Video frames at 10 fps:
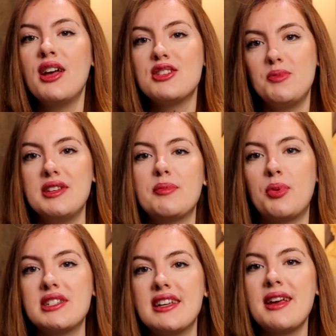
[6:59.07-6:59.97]
to be
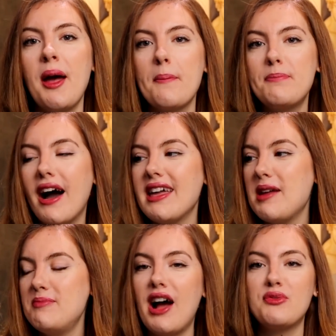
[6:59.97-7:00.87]
supported by
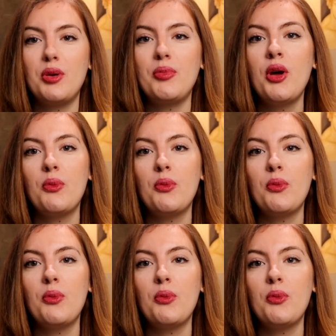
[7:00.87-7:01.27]
a platform